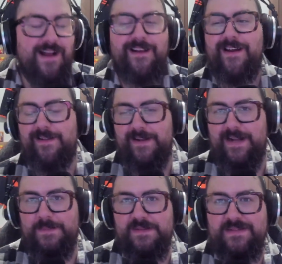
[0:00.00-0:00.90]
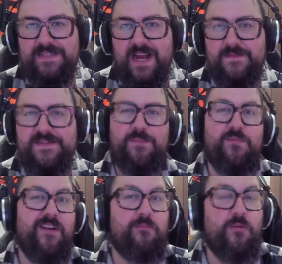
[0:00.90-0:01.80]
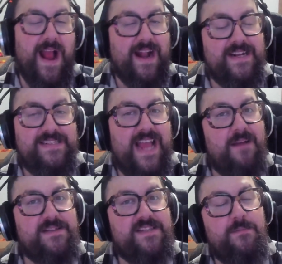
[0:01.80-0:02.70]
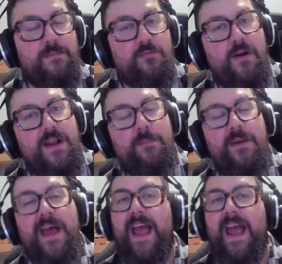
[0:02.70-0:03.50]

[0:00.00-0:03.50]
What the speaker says: Got to clean up some stuff. Some rough practice habits have been brought up.